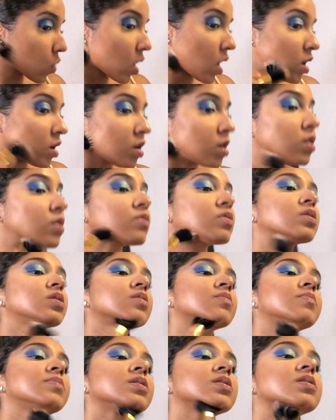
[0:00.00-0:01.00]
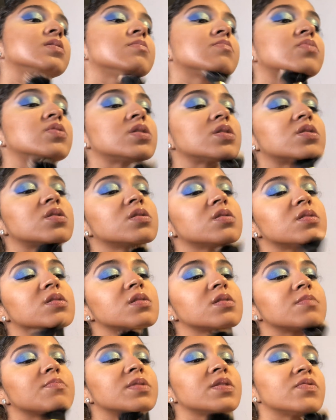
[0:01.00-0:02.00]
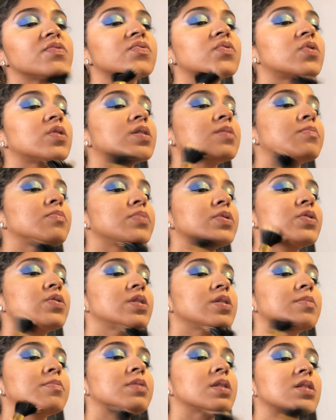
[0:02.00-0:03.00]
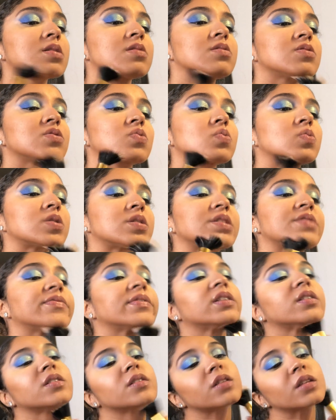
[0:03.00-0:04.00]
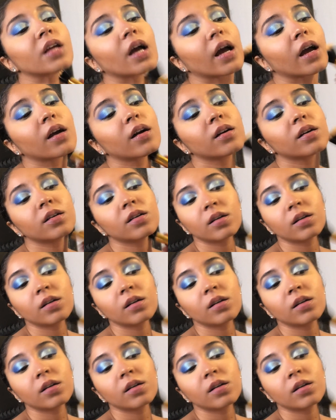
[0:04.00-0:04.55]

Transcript: I love stippling brushes. Like before beauty blenders were even a thing,